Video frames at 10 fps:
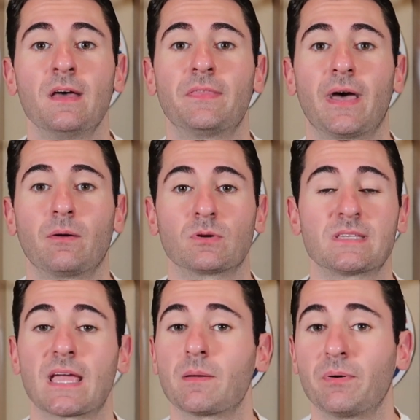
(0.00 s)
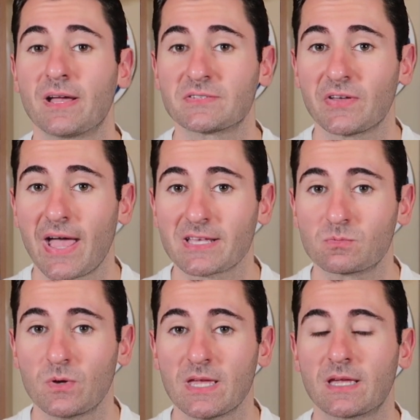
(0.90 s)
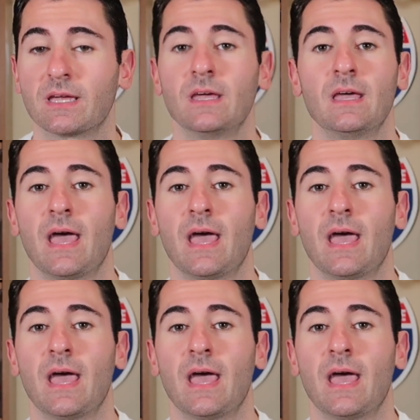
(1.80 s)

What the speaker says: that were taking place last week,